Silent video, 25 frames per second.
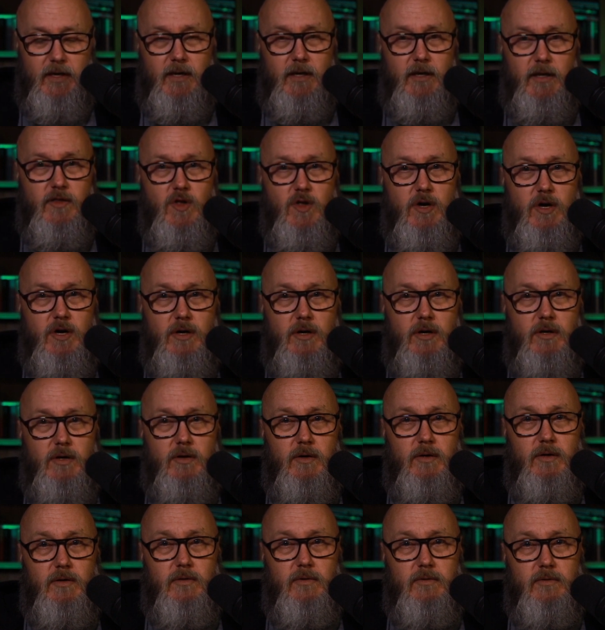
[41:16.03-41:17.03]

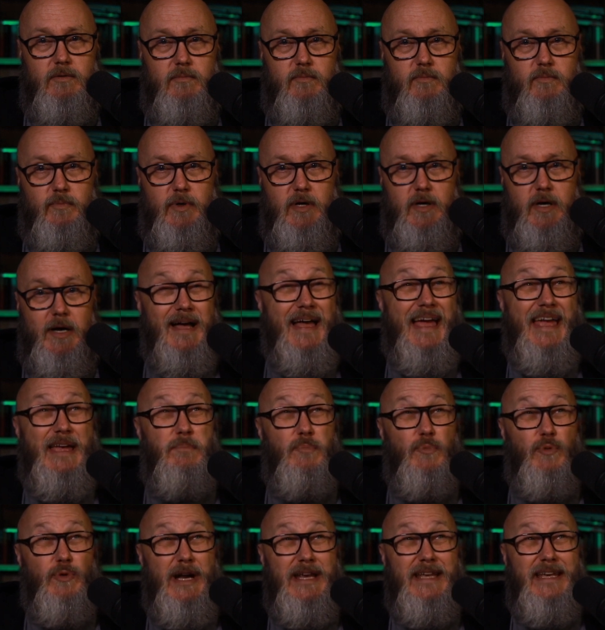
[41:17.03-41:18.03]
A
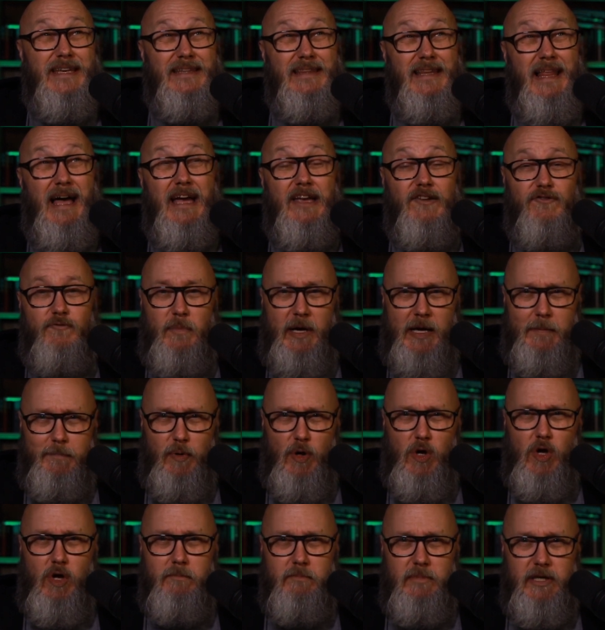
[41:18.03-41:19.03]
Praying Life by
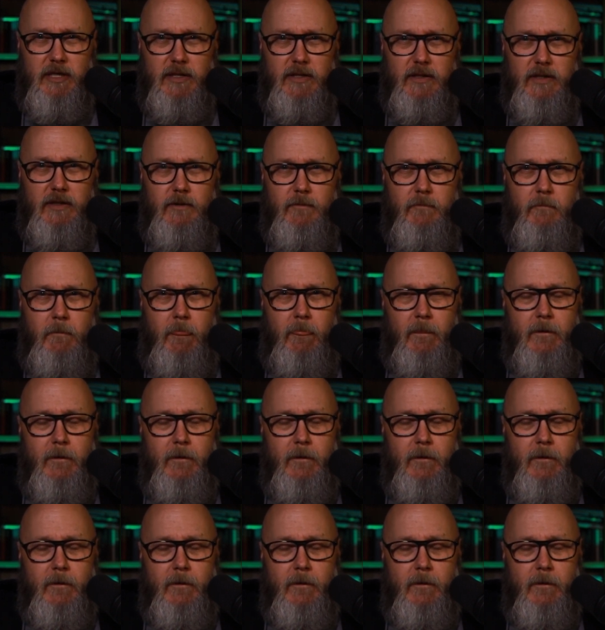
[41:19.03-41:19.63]
Paul Miller.